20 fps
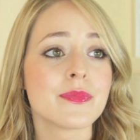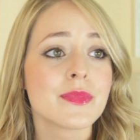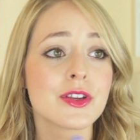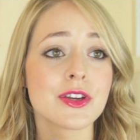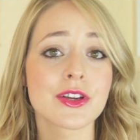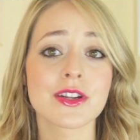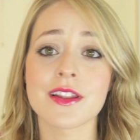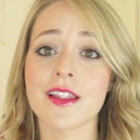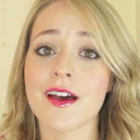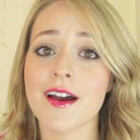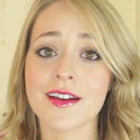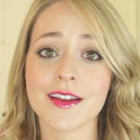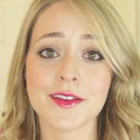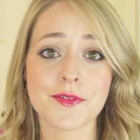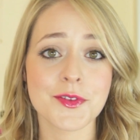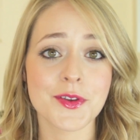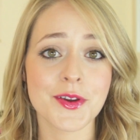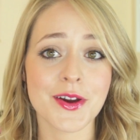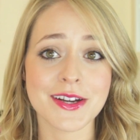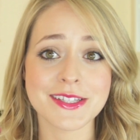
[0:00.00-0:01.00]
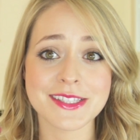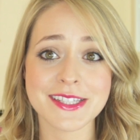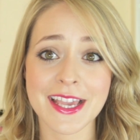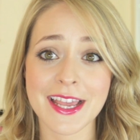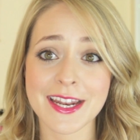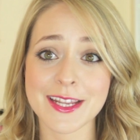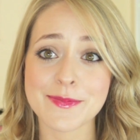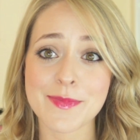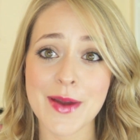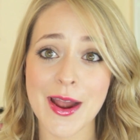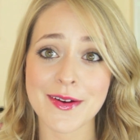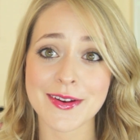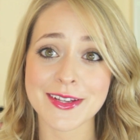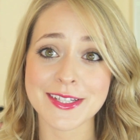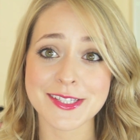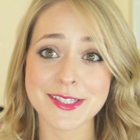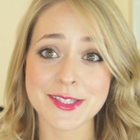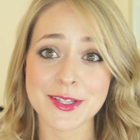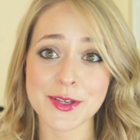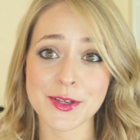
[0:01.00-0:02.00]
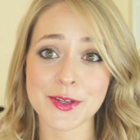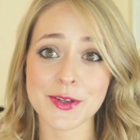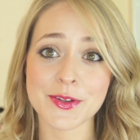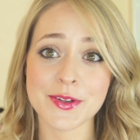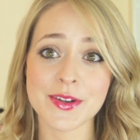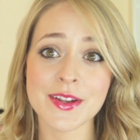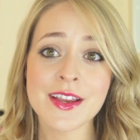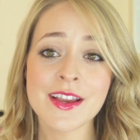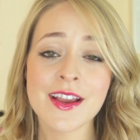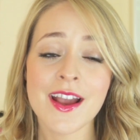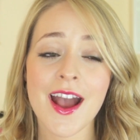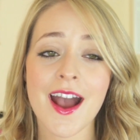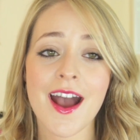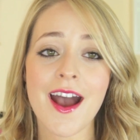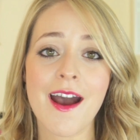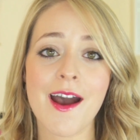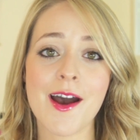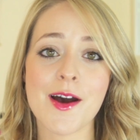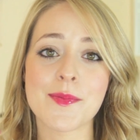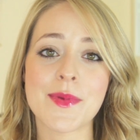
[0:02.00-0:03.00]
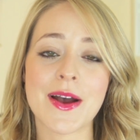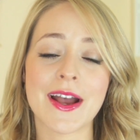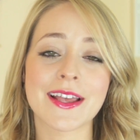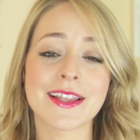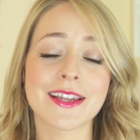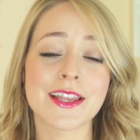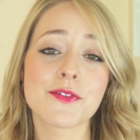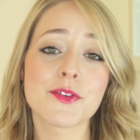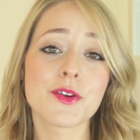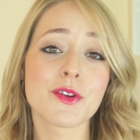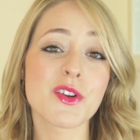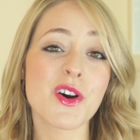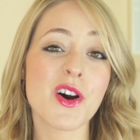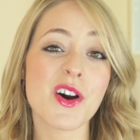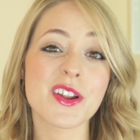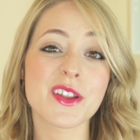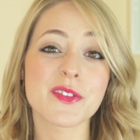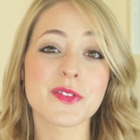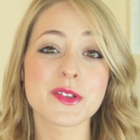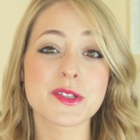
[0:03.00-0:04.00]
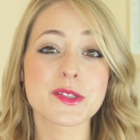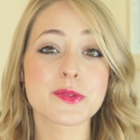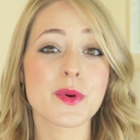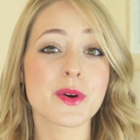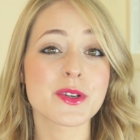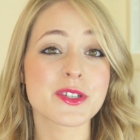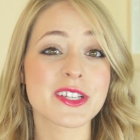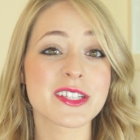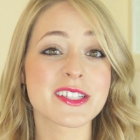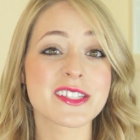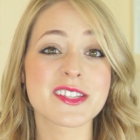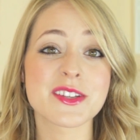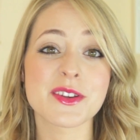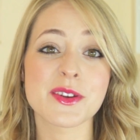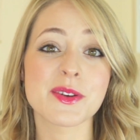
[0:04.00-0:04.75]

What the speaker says: Good luck if you guys are getting married soon, and if you're not, and if you're just watching